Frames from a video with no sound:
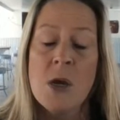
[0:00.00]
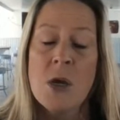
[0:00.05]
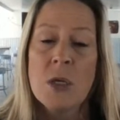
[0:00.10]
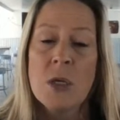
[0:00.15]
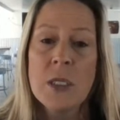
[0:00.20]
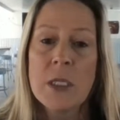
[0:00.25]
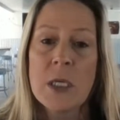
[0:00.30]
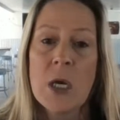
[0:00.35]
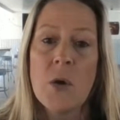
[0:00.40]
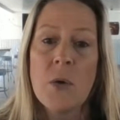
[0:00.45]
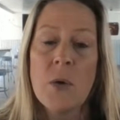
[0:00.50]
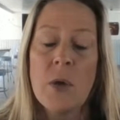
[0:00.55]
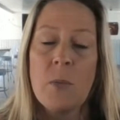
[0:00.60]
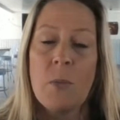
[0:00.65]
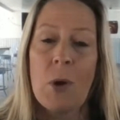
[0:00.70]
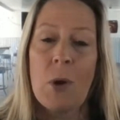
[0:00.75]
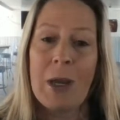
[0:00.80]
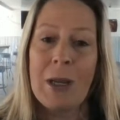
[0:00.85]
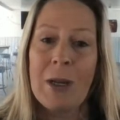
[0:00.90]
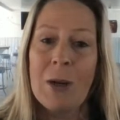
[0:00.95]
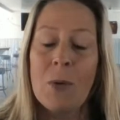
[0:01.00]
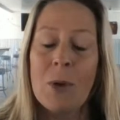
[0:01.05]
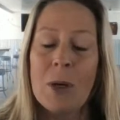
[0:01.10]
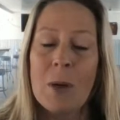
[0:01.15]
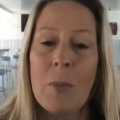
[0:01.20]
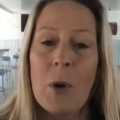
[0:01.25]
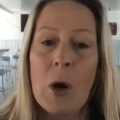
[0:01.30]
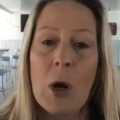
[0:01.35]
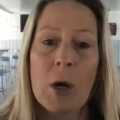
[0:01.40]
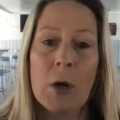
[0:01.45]
So you probably don't want to
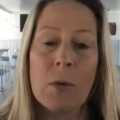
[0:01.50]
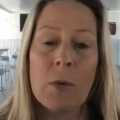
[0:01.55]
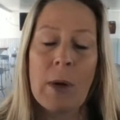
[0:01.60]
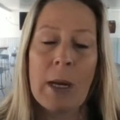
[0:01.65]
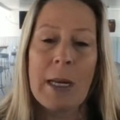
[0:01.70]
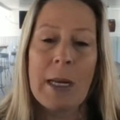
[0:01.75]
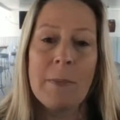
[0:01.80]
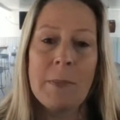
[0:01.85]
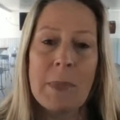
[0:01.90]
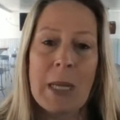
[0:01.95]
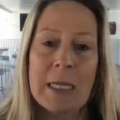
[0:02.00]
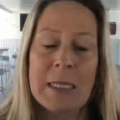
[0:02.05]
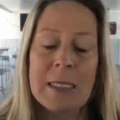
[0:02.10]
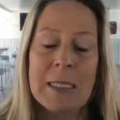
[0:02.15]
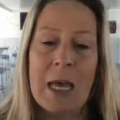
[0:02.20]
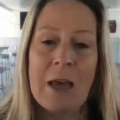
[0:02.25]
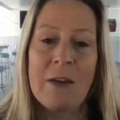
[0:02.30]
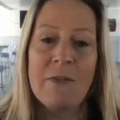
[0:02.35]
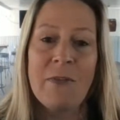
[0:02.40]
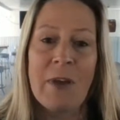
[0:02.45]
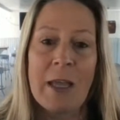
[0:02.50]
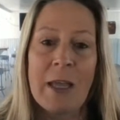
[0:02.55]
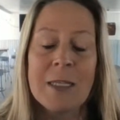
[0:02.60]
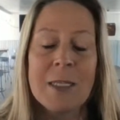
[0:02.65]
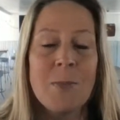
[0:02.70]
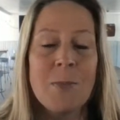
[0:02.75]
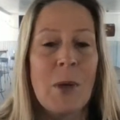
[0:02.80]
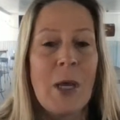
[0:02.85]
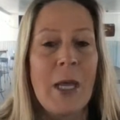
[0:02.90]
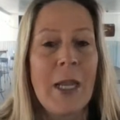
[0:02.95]
park right up next to that
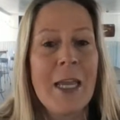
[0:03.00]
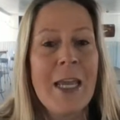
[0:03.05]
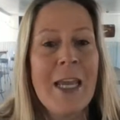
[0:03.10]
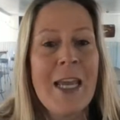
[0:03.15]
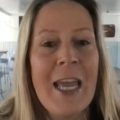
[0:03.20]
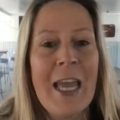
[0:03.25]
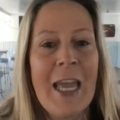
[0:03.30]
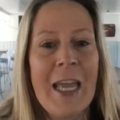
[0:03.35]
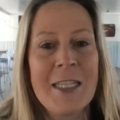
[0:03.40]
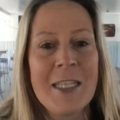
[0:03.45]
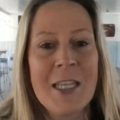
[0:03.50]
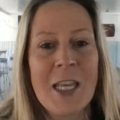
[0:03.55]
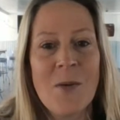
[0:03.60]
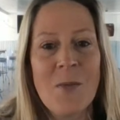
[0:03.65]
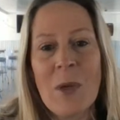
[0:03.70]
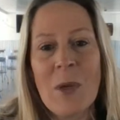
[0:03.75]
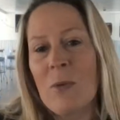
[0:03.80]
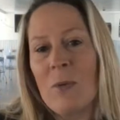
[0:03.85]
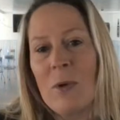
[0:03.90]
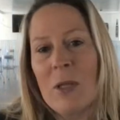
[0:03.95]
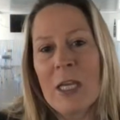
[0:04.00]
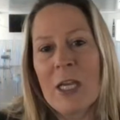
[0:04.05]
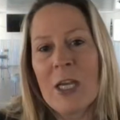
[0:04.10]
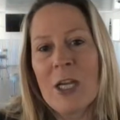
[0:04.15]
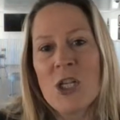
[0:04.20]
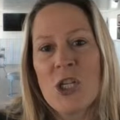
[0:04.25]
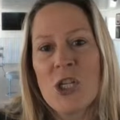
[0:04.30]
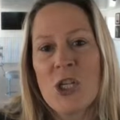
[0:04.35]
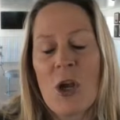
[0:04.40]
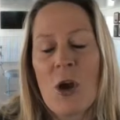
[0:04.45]
fence, but it's going to be a really
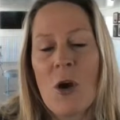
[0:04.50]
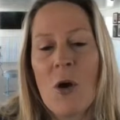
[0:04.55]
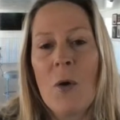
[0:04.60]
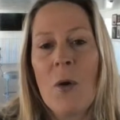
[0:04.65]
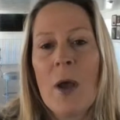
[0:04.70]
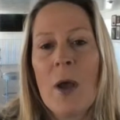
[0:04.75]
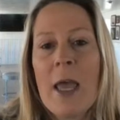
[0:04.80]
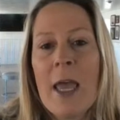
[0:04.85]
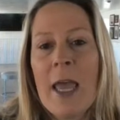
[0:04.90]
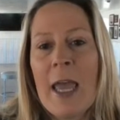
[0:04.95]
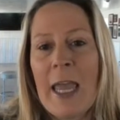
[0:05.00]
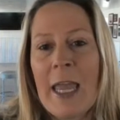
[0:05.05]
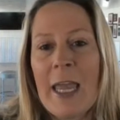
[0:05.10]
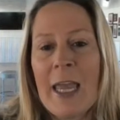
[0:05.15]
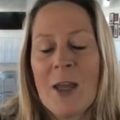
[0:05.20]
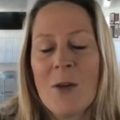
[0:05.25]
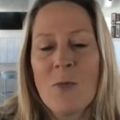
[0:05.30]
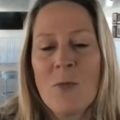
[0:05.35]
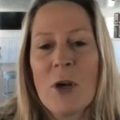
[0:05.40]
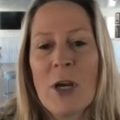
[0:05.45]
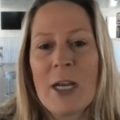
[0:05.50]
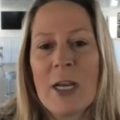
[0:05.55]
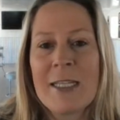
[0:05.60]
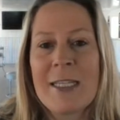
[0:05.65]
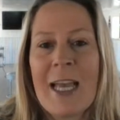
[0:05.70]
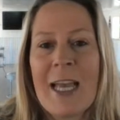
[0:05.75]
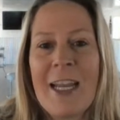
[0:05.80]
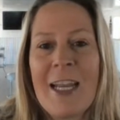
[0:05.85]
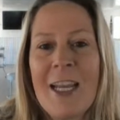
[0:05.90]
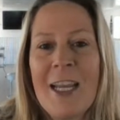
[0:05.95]
good show, and we're
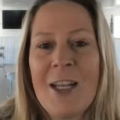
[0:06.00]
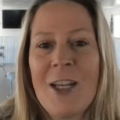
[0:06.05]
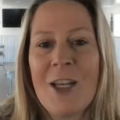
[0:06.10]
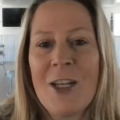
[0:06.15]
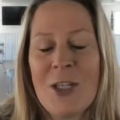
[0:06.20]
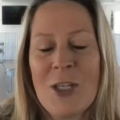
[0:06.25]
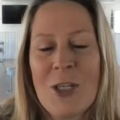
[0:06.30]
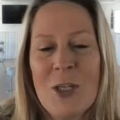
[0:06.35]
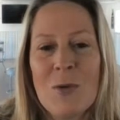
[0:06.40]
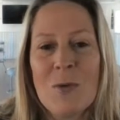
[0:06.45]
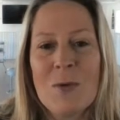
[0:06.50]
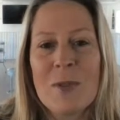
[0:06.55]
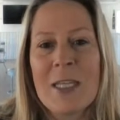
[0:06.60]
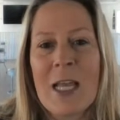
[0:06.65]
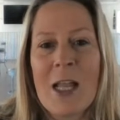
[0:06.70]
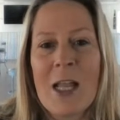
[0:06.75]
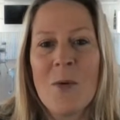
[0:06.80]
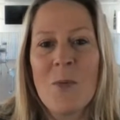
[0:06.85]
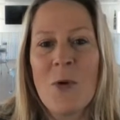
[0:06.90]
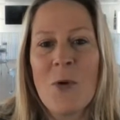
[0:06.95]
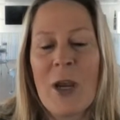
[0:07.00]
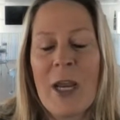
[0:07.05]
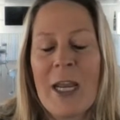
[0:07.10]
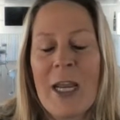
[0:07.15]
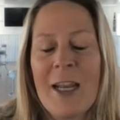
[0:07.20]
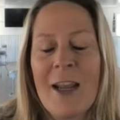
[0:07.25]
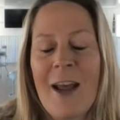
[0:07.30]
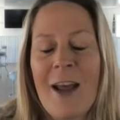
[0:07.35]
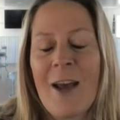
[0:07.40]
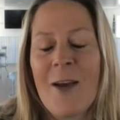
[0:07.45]
excited to
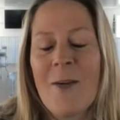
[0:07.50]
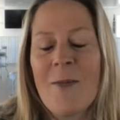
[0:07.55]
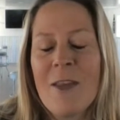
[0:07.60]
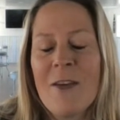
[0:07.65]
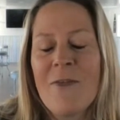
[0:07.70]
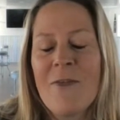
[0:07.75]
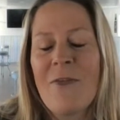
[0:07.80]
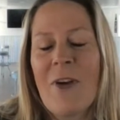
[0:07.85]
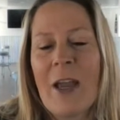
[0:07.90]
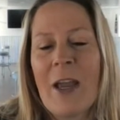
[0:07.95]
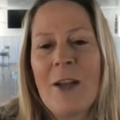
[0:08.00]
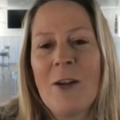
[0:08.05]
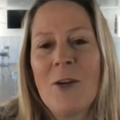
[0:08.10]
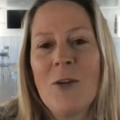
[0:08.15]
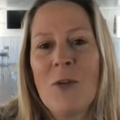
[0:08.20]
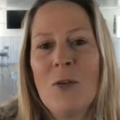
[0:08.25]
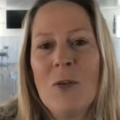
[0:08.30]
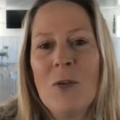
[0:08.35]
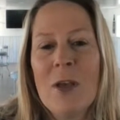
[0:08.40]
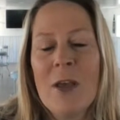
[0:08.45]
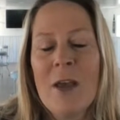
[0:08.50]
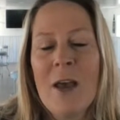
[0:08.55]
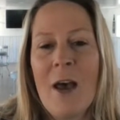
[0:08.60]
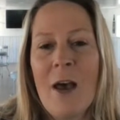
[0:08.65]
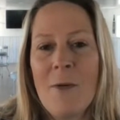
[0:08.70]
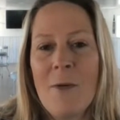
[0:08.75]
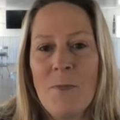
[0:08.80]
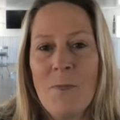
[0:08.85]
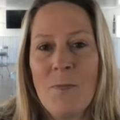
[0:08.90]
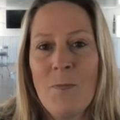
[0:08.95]
celebrate the final
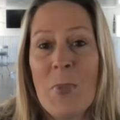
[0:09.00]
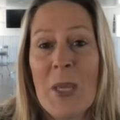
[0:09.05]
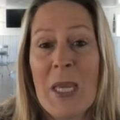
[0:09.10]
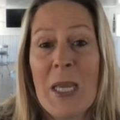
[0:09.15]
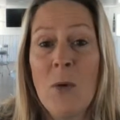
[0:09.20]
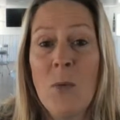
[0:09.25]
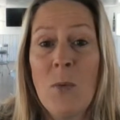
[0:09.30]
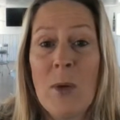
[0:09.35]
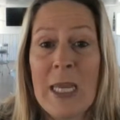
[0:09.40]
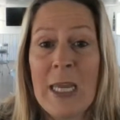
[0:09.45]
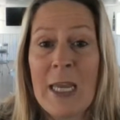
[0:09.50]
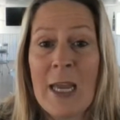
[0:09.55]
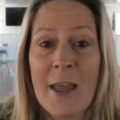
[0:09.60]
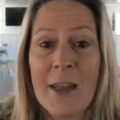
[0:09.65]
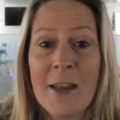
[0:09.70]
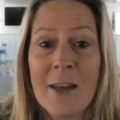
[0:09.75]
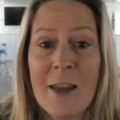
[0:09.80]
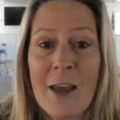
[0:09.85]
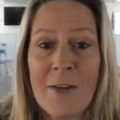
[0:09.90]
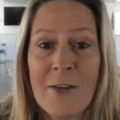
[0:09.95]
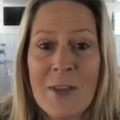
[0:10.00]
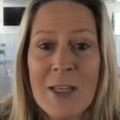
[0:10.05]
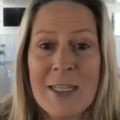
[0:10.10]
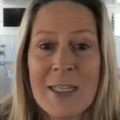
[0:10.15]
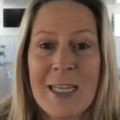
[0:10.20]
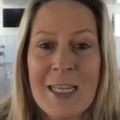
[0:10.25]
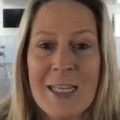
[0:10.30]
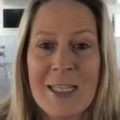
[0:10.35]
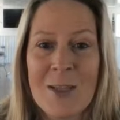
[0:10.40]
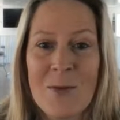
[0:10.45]
big weekend of the
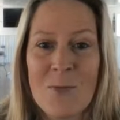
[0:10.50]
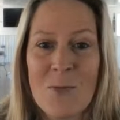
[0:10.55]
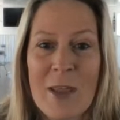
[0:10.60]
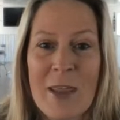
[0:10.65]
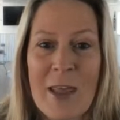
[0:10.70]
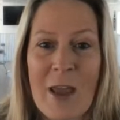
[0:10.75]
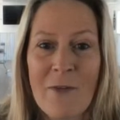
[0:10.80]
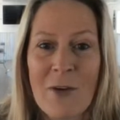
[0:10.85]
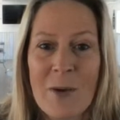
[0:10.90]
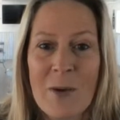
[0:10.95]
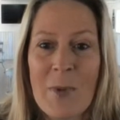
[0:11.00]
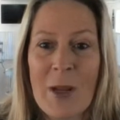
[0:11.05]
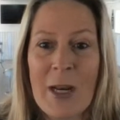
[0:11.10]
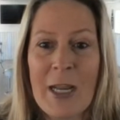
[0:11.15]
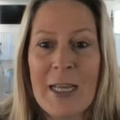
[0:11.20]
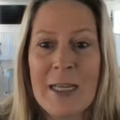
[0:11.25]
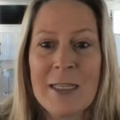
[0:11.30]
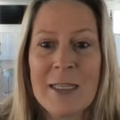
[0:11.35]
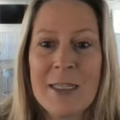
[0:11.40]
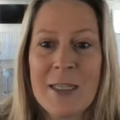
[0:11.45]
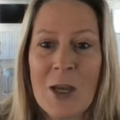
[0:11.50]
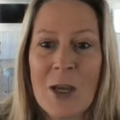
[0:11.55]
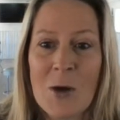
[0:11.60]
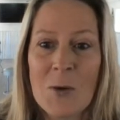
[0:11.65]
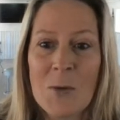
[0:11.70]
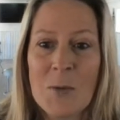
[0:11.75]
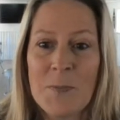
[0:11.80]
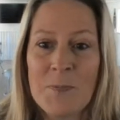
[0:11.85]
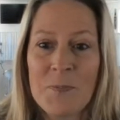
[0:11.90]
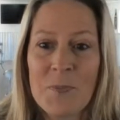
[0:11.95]
season with everybody.
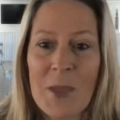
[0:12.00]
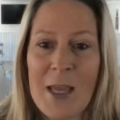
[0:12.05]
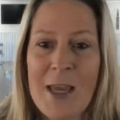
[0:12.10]
So